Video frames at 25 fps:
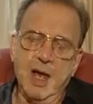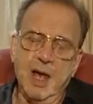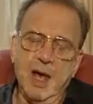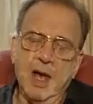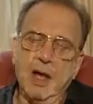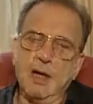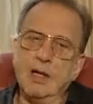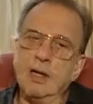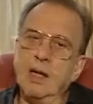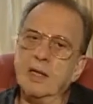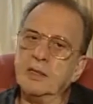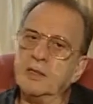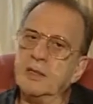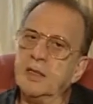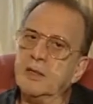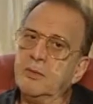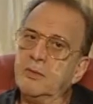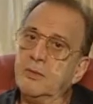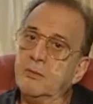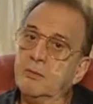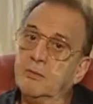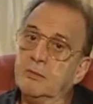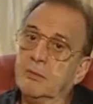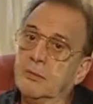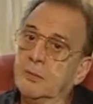And I said,
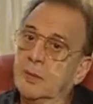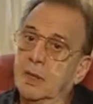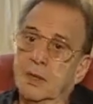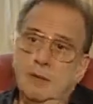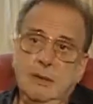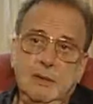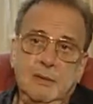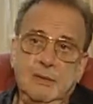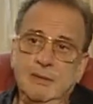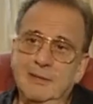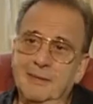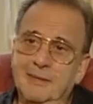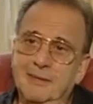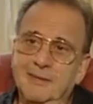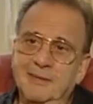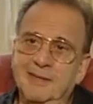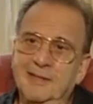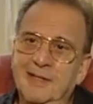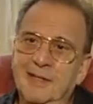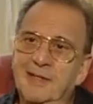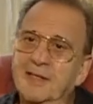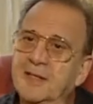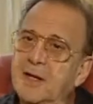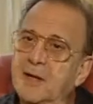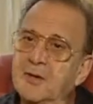Well,
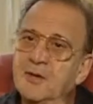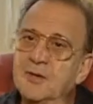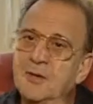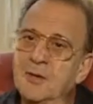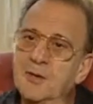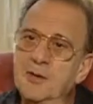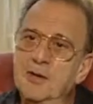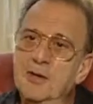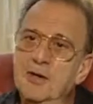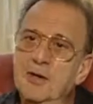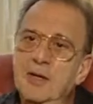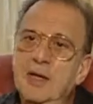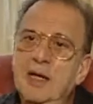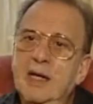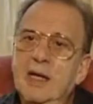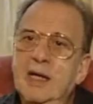that sounds good.